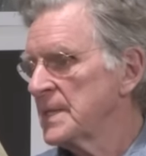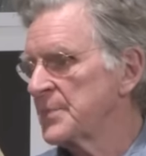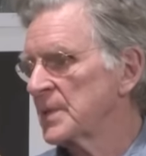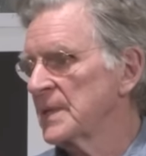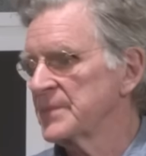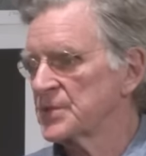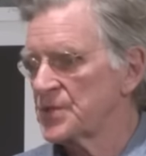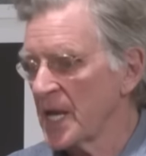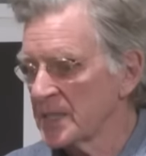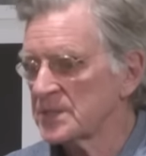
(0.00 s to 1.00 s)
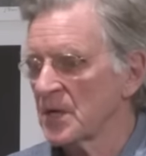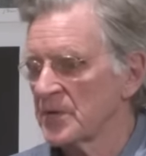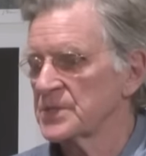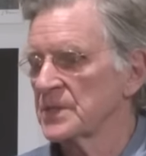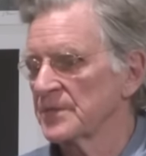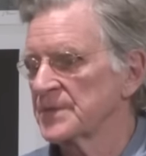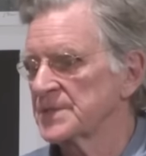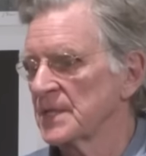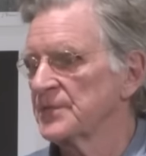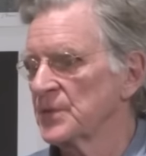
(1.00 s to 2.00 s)
They proclaim the chance origin of the
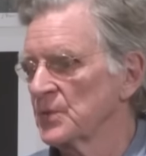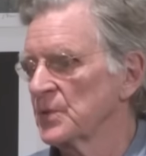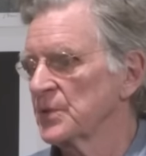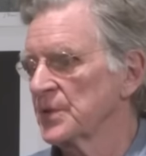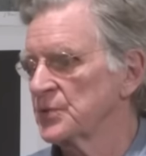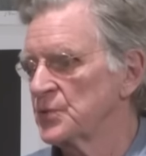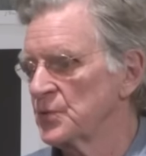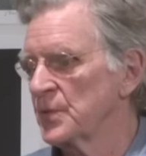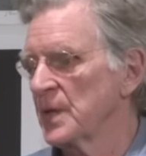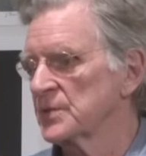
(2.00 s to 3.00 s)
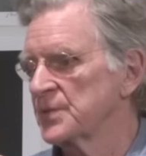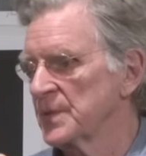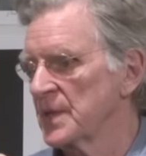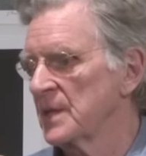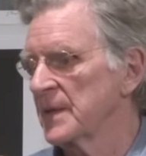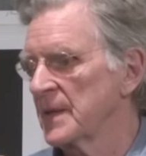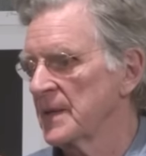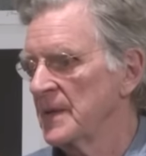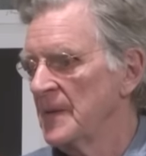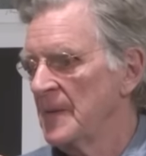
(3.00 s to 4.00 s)
self in the world on two grounds. What are
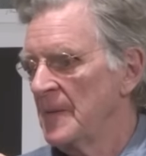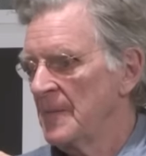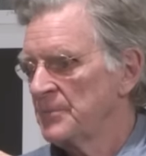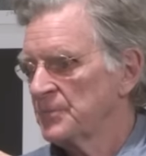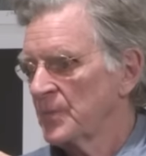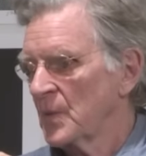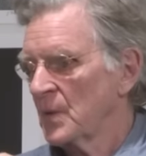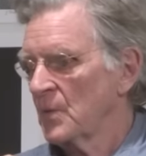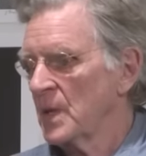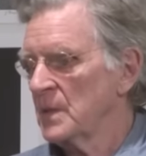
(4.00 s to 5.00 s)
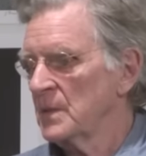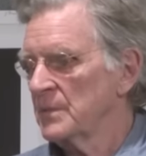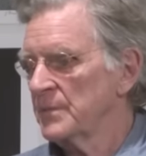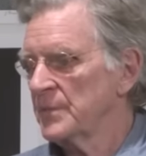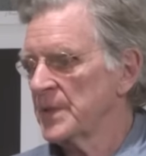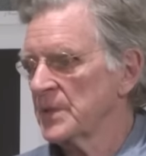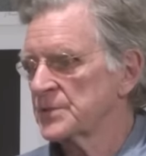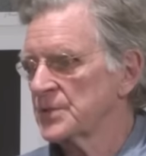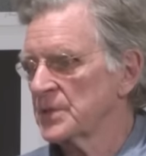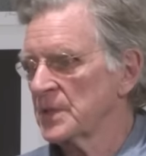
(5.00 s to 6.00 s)
they? Well, there
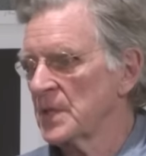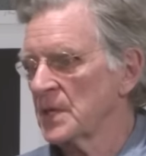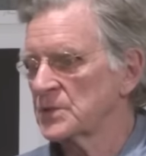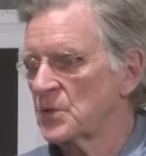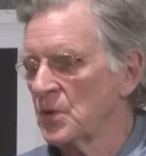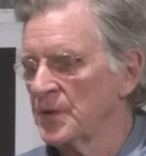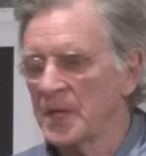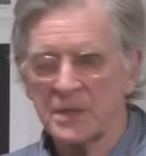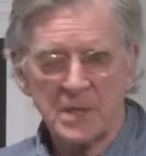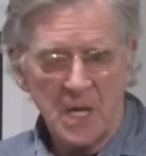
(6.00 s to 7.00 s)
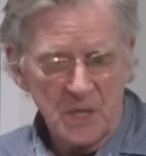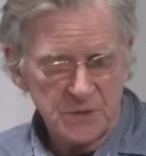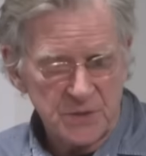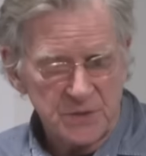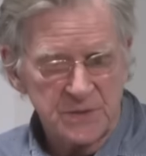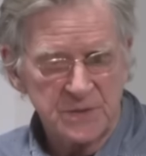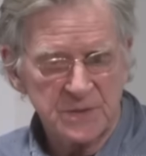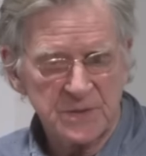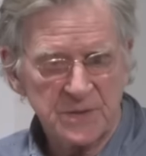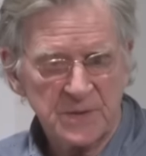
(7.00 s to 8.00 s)
are certain gods called
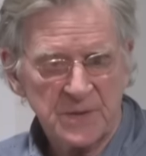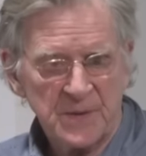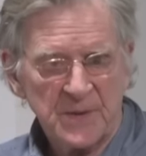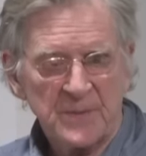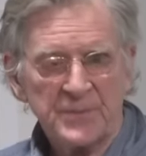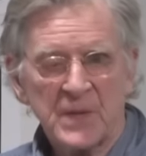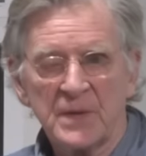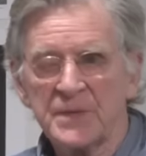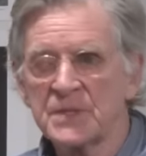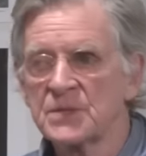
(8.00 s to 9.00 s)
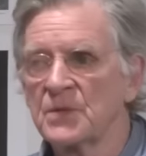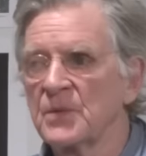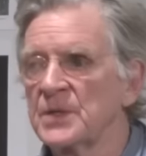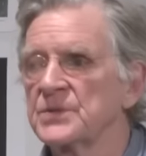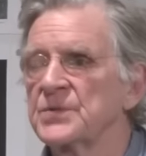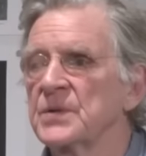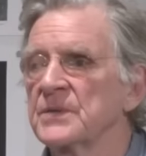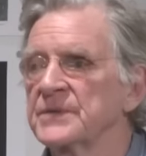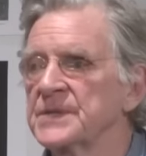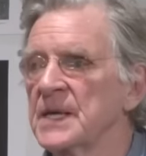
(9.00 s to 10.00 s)
unconscious. And these are ones who
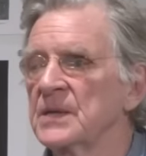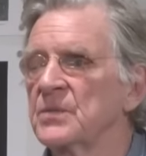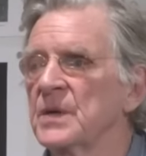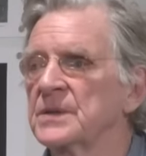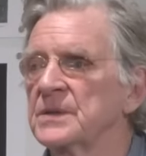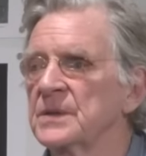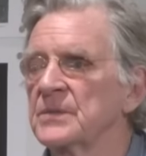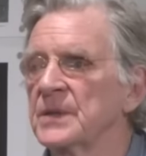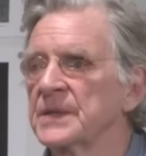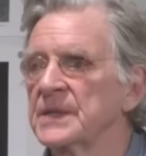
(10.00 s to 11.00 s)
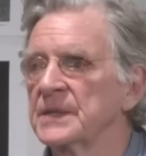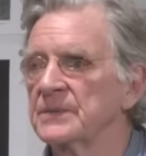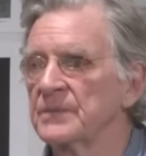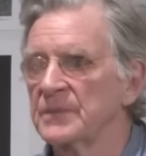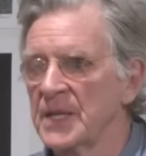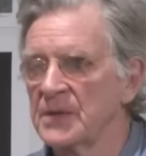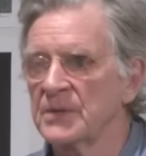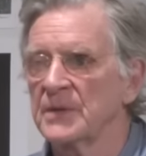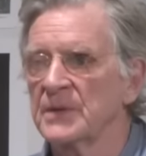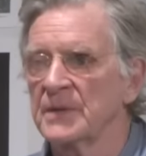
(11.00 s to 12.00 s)
have attained what he
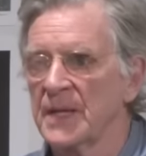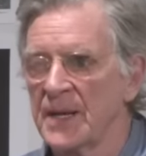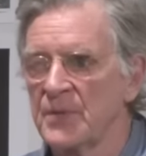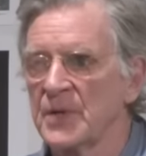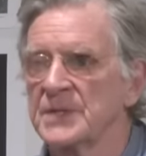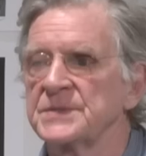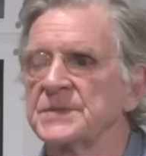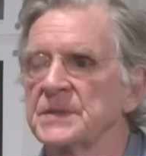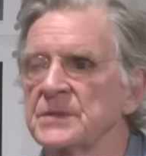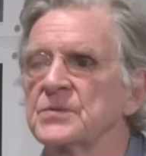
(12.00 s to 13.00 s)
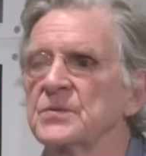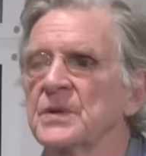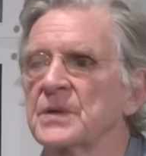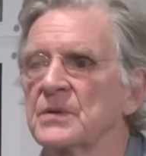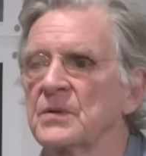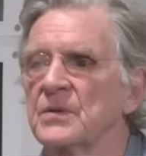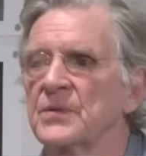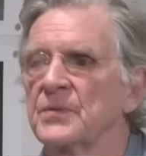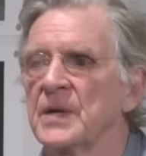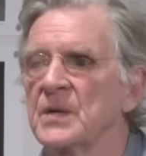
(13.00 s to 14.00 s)
later elaborates into what are
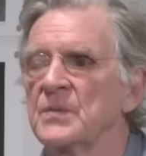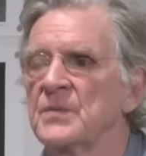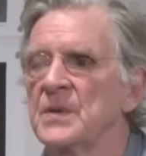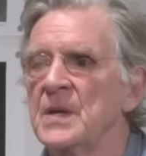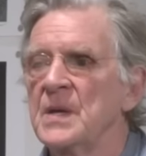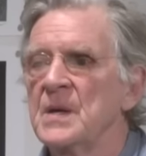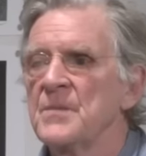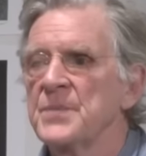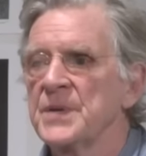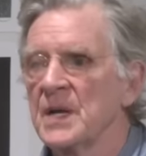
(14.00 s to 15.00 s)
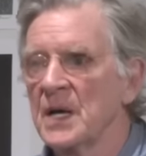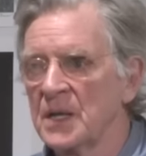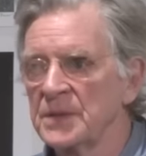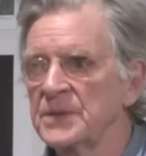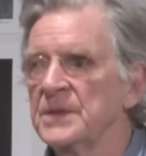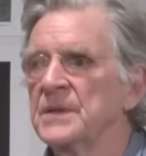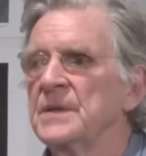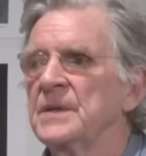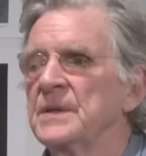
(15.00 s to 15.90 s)
called the realm beyond